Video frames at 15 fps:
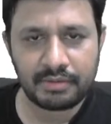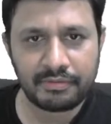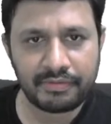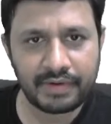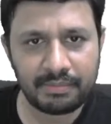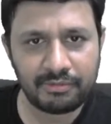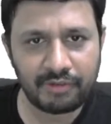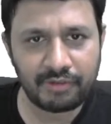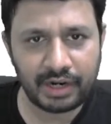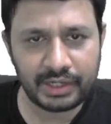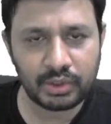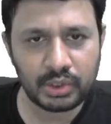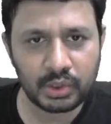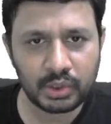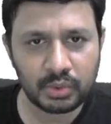From 1
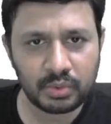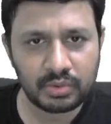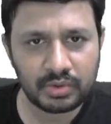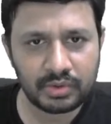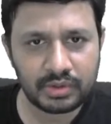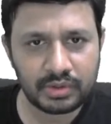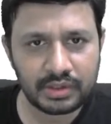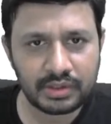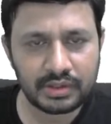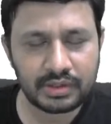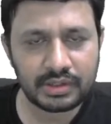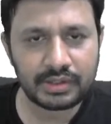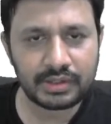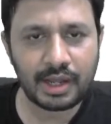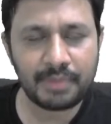to 2,
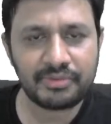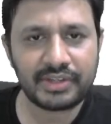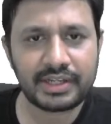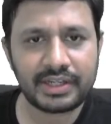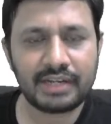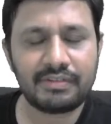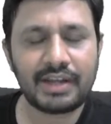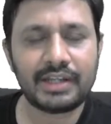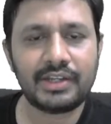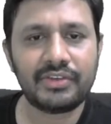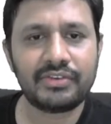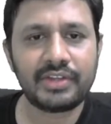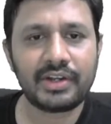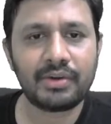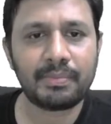top signal value is
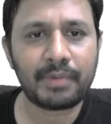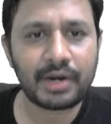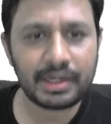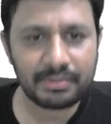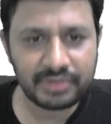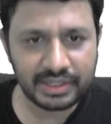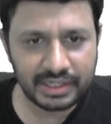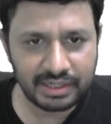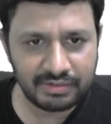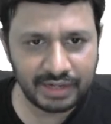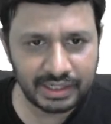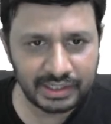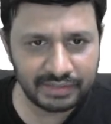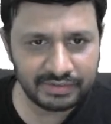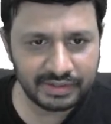0, bottom signal
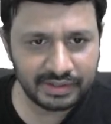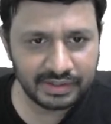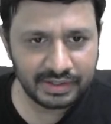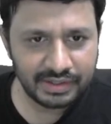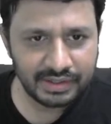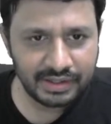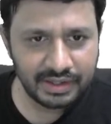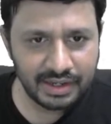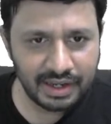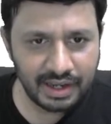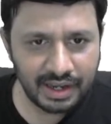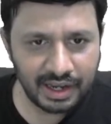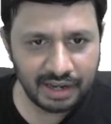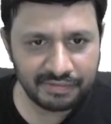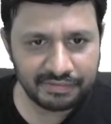value is
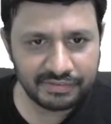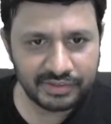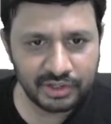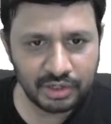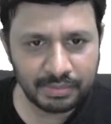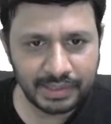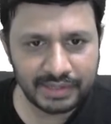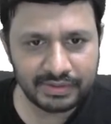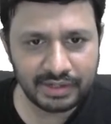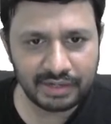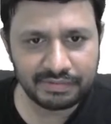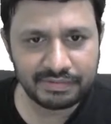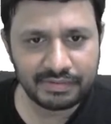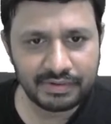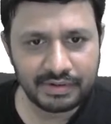half. 0 minus
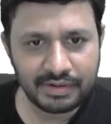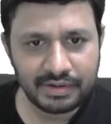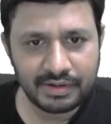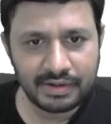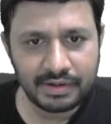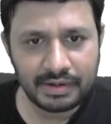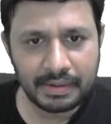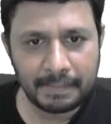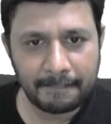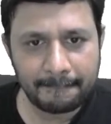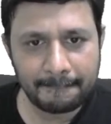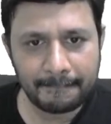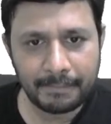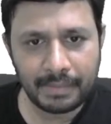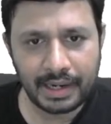half,
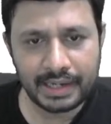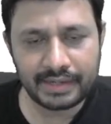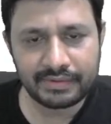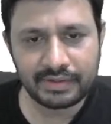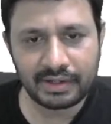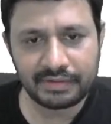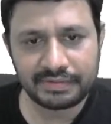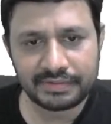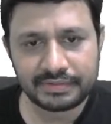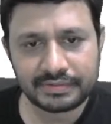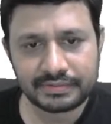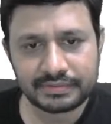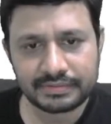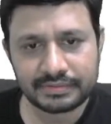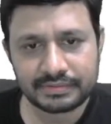minus half.
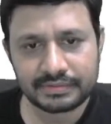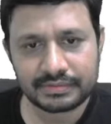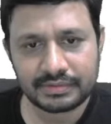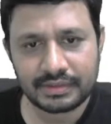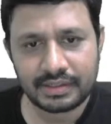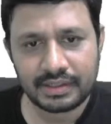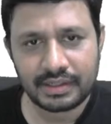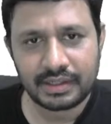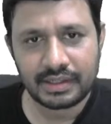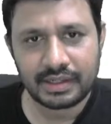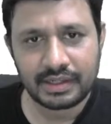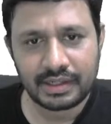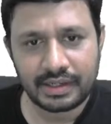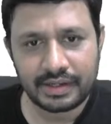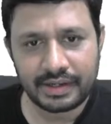
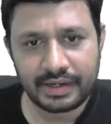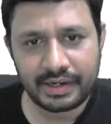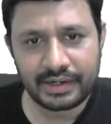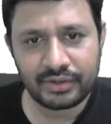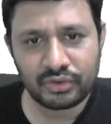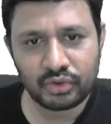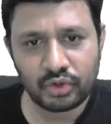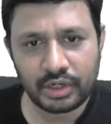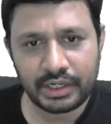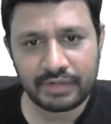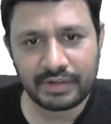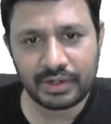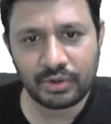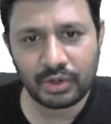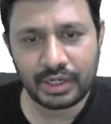And so on, it
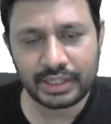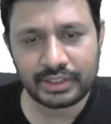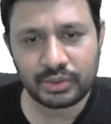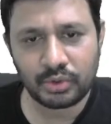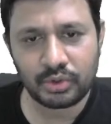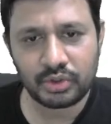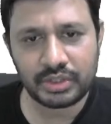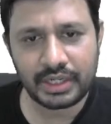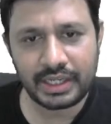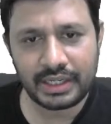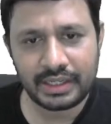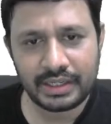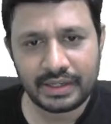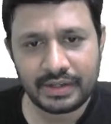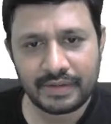will go like 2 to 3,
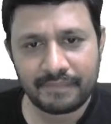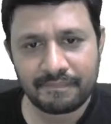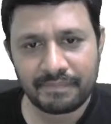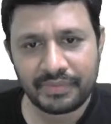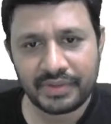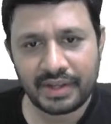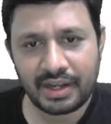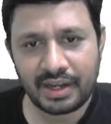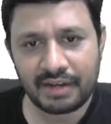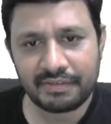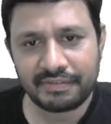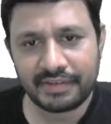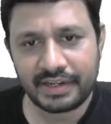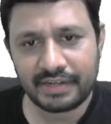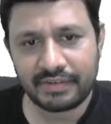half,
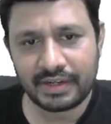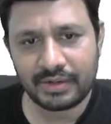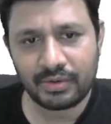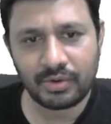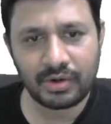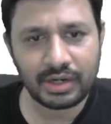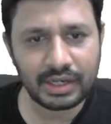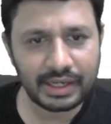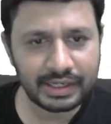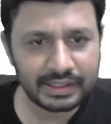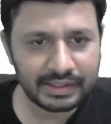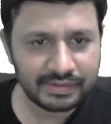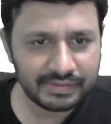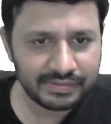it will go on like this.